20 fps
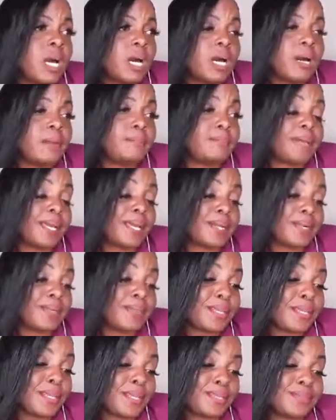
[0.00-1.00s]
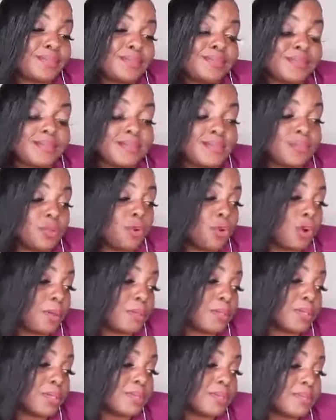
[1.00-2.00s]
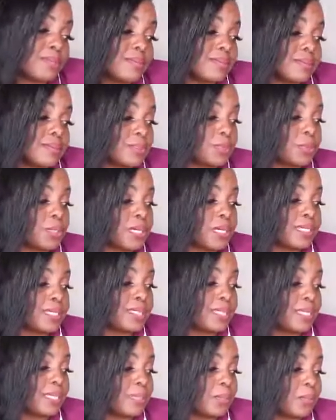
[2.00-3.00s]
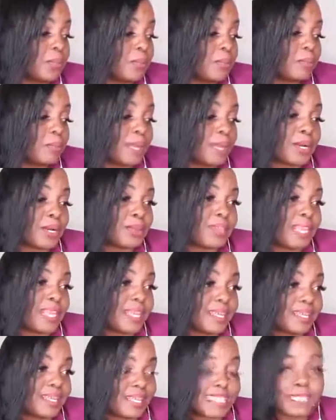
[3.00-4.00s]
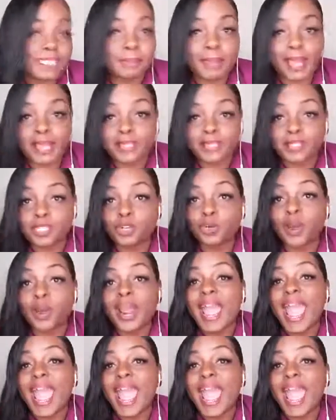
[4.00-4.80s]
better than normal, or better than expected, or